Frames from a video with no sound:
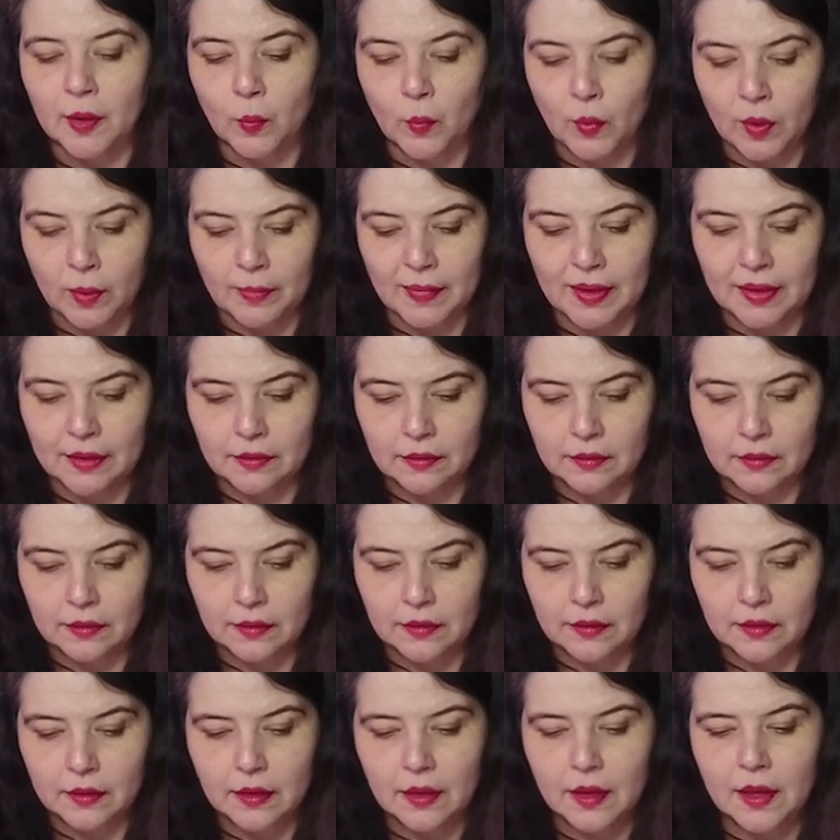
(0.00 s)
women,
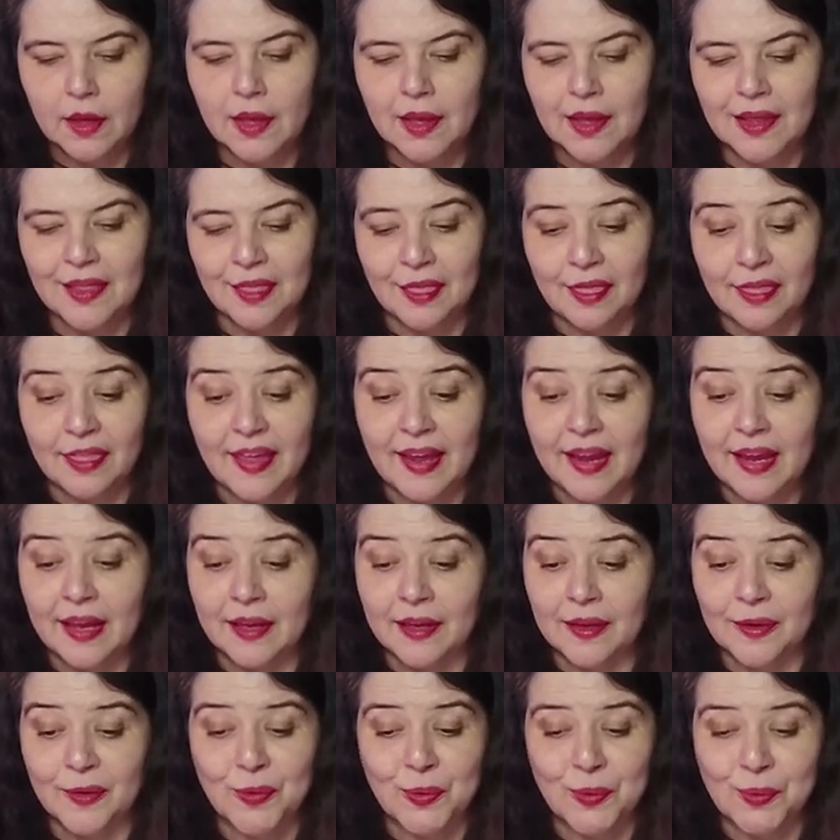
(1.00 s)

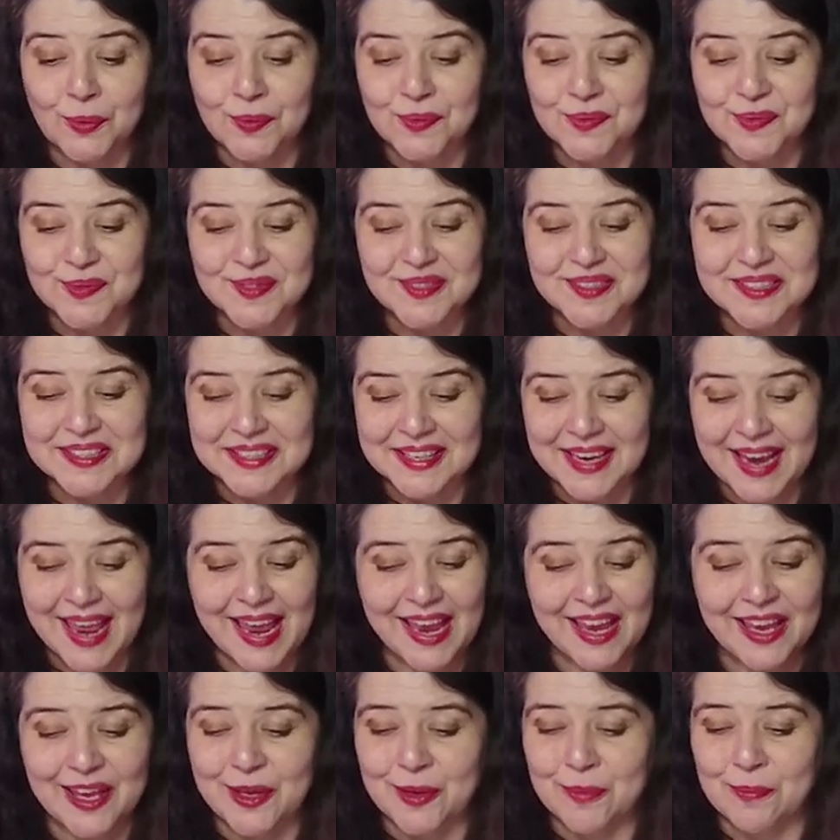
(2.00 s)
they whose
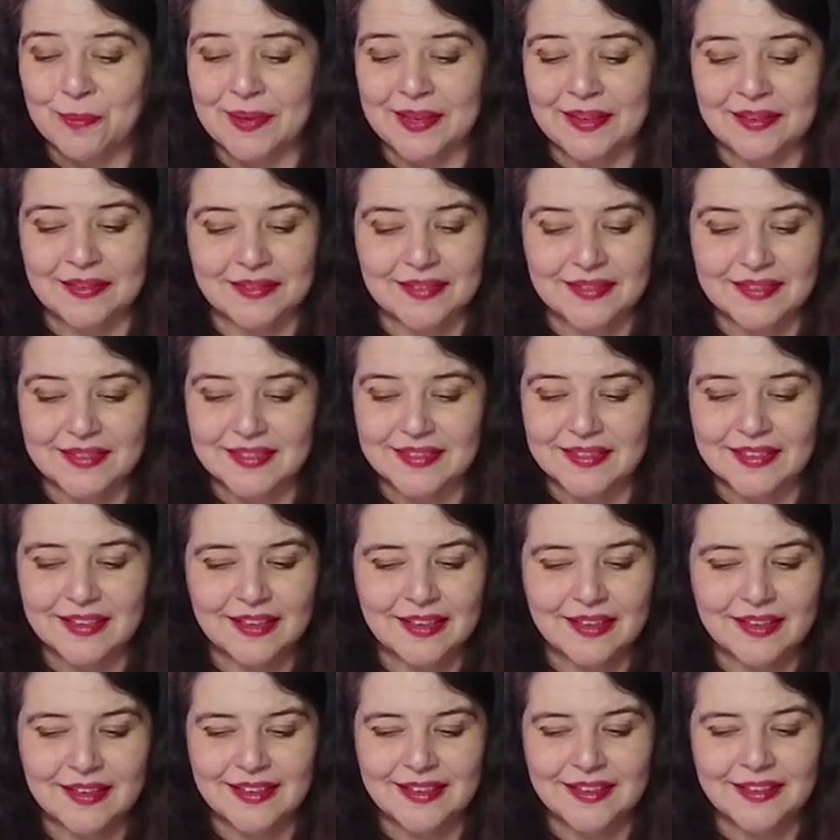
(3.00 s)
name is
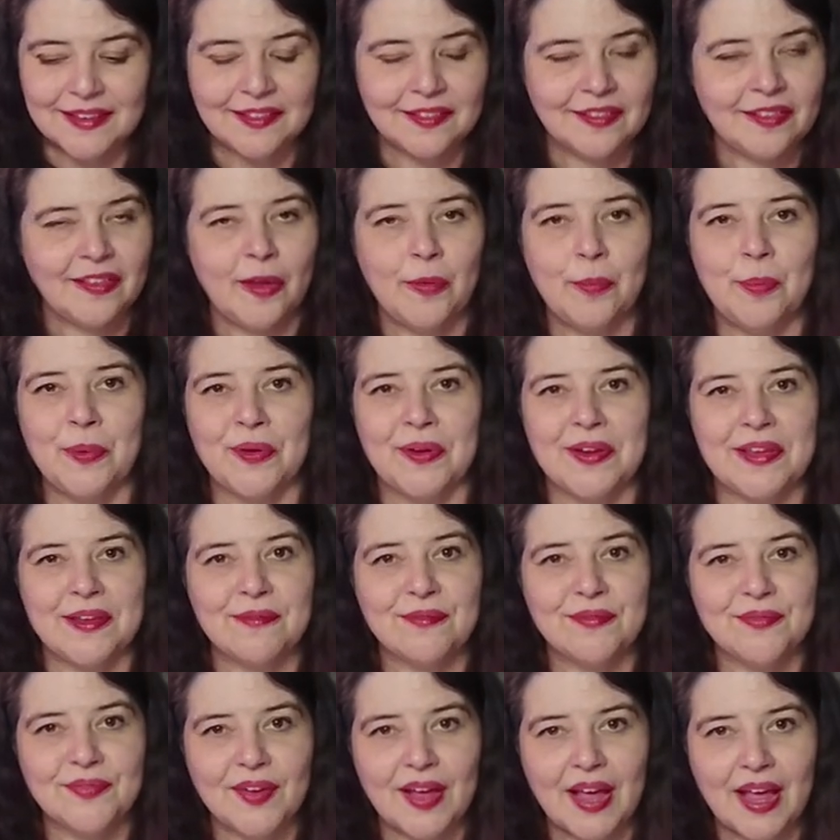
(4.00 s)
Liberty
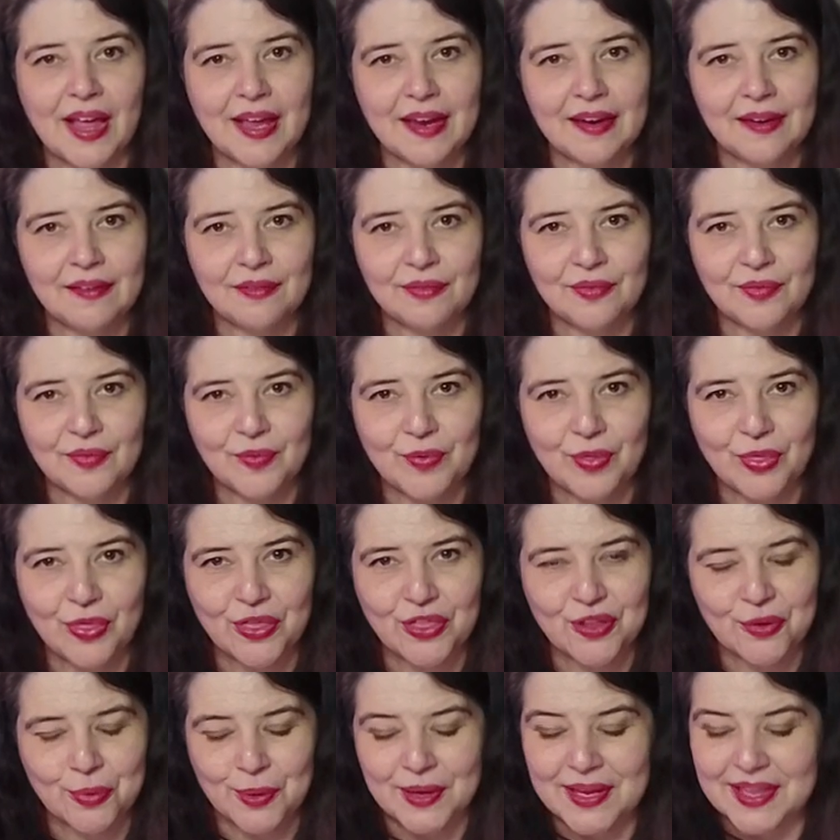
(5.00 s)
5
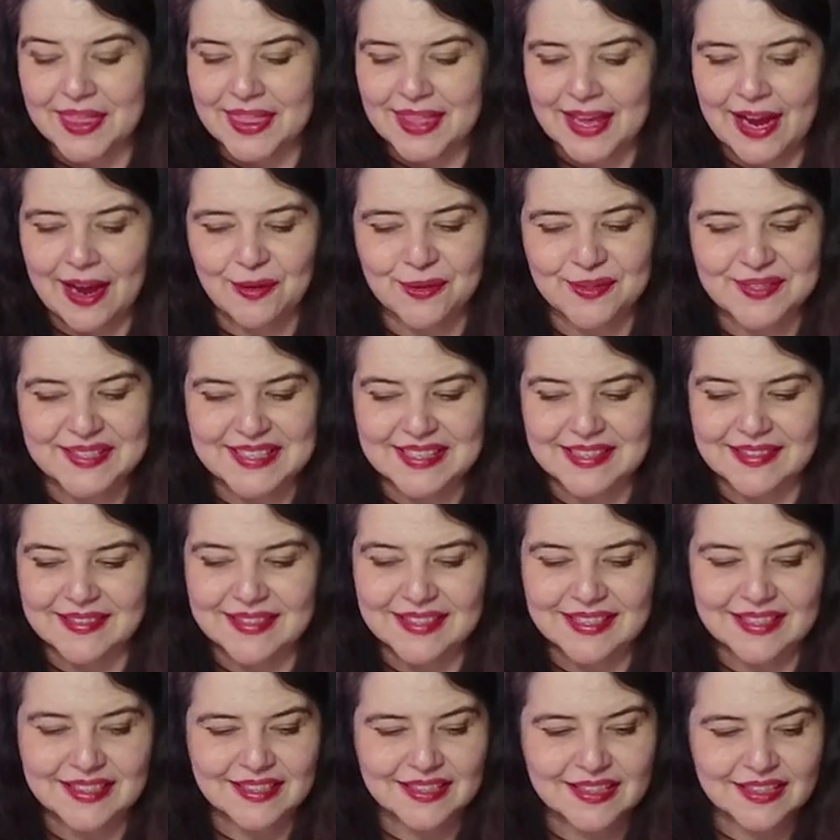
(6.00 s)
3000,
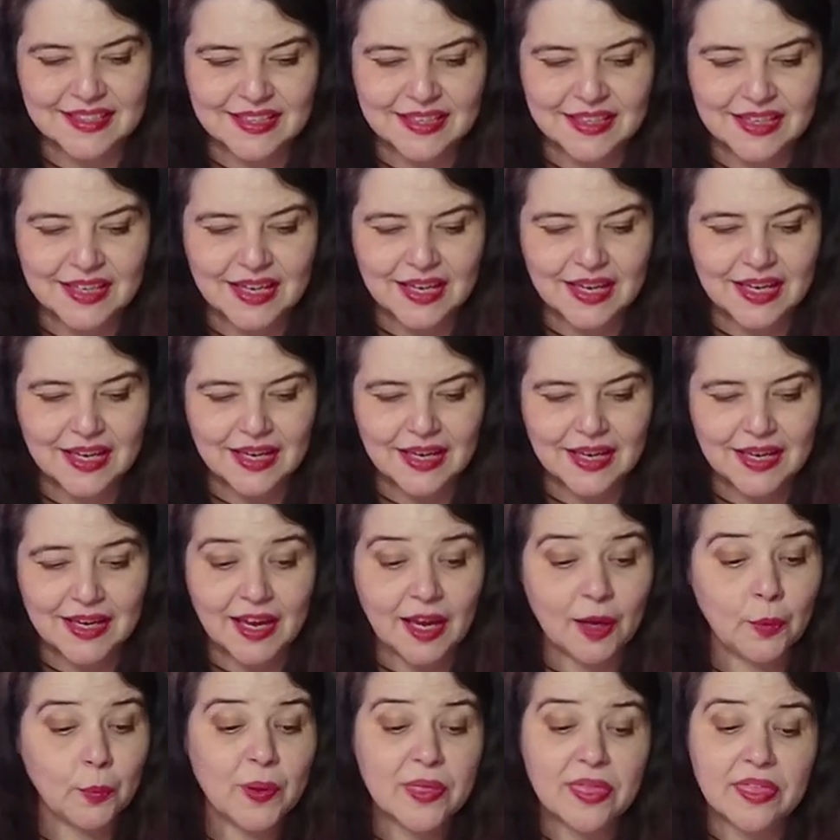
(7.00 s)

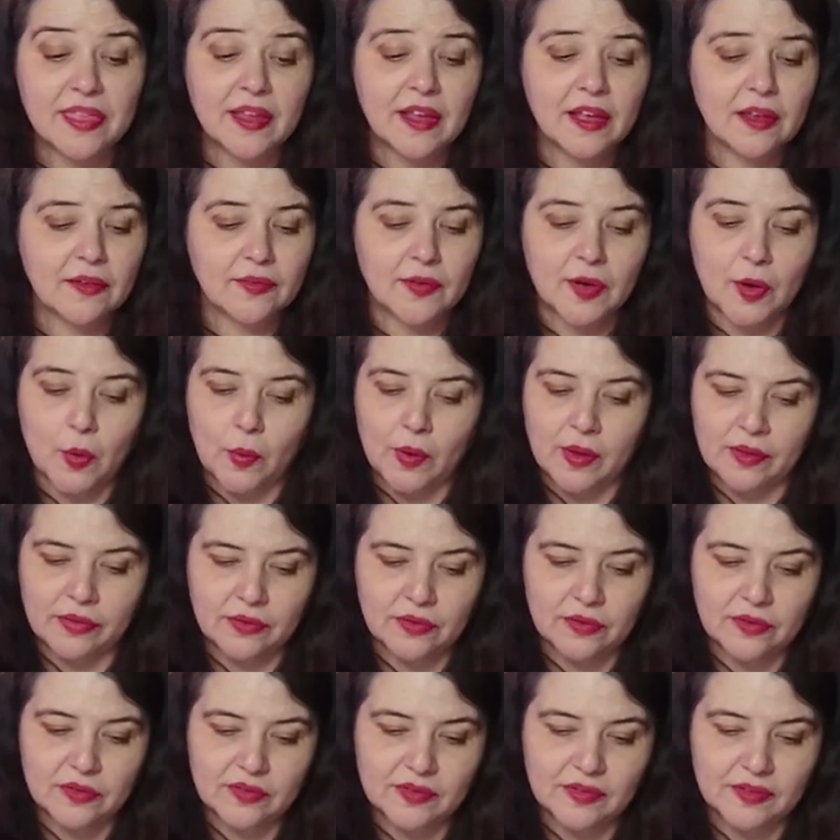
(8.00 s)
and we think of no
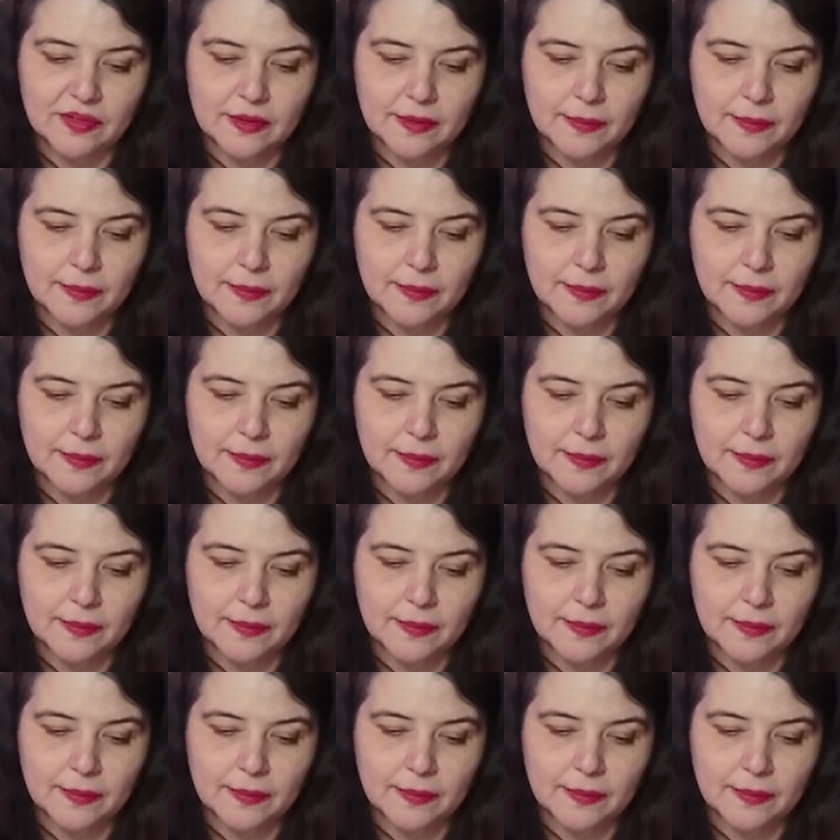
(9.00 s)
others.